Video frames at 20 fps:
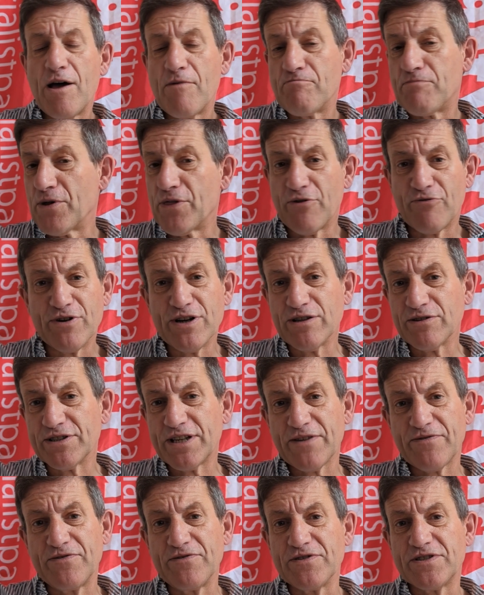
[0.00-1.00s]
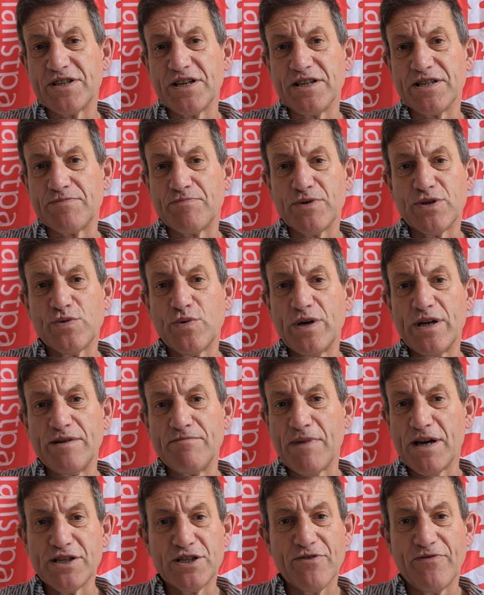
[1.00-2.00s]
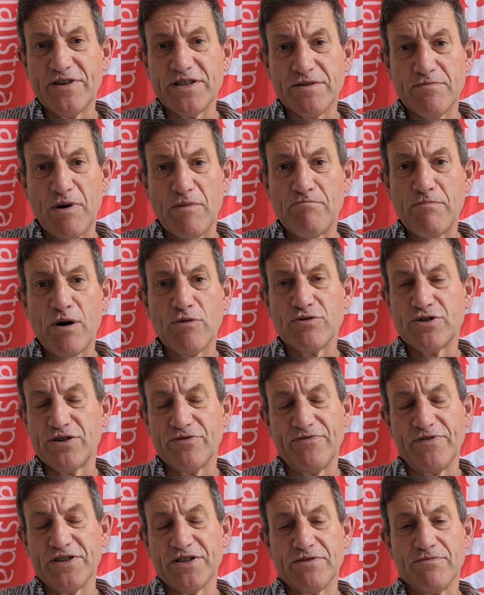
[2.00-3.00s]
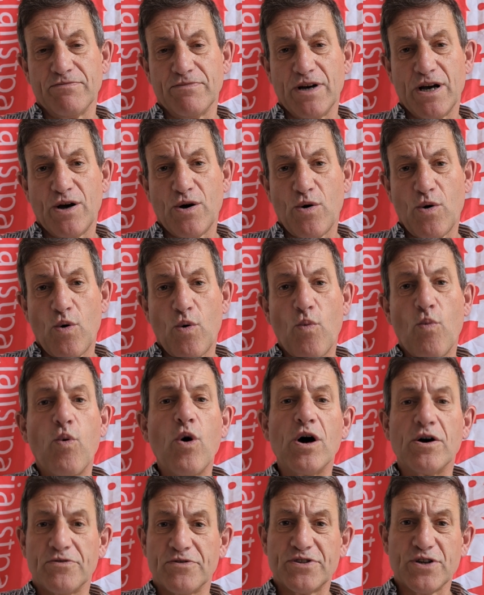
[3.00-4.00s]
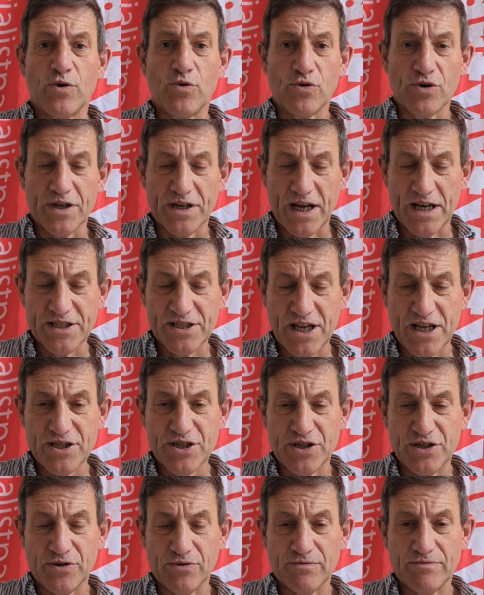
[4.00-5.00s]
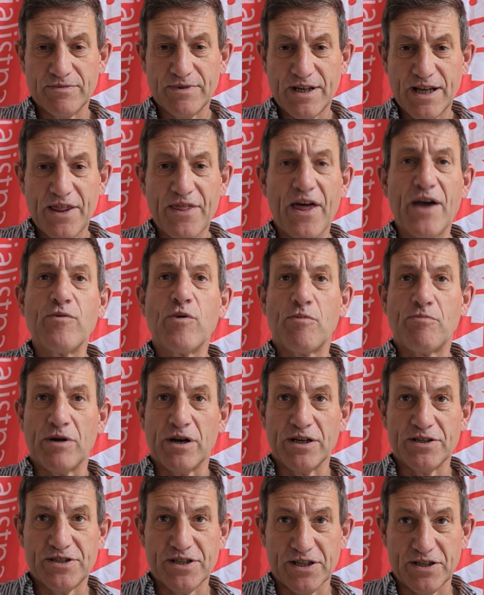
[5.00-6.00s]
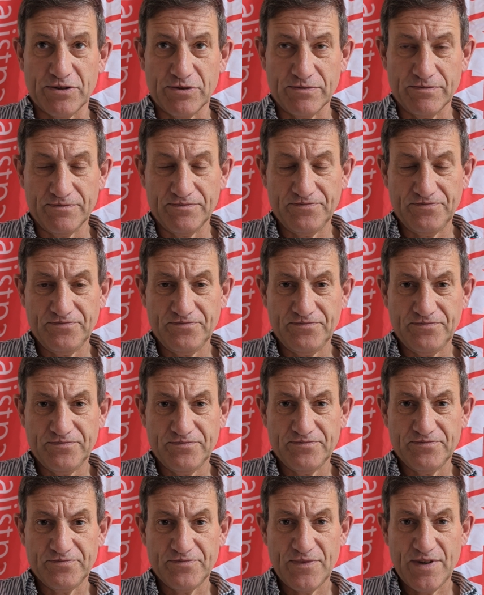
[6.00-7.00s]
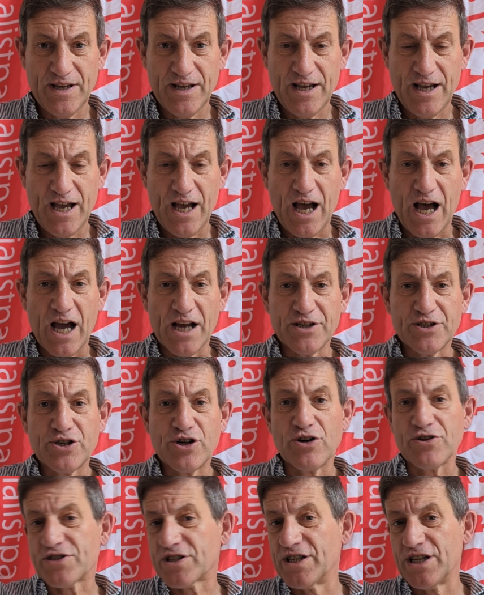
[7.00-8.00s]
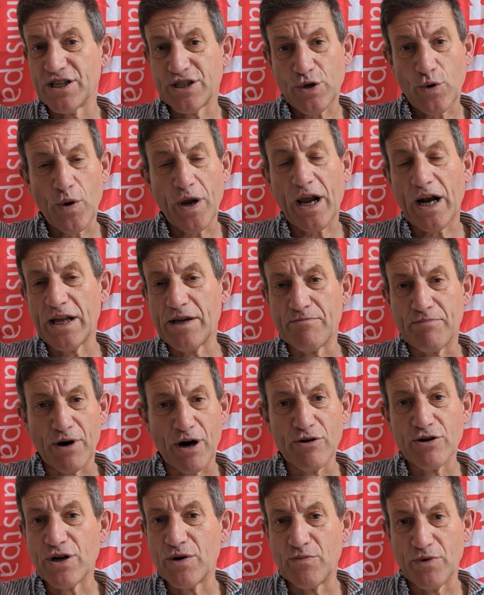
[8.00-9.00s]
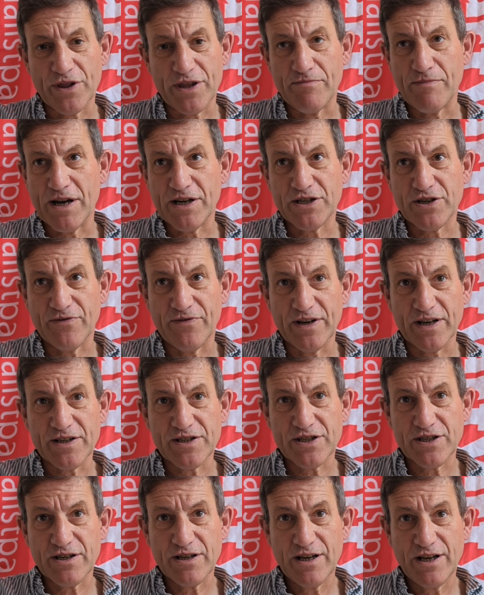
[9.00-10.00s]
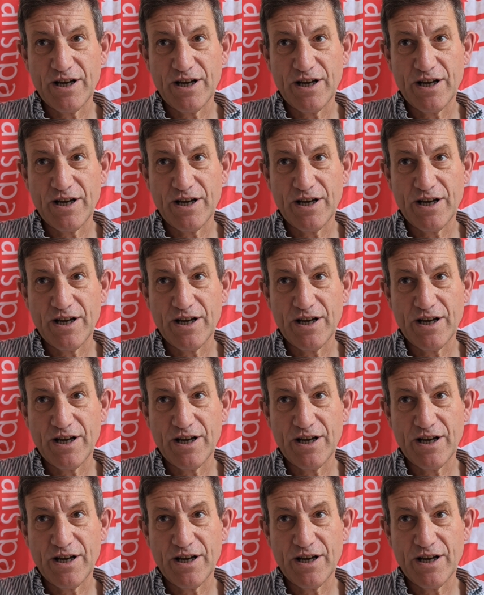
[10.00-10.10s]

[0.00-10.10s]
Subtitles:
But the real differences between Menshevism and Bolshevism weren't organisational, they were political. And Trotsky had quickly broken with the Mensheviks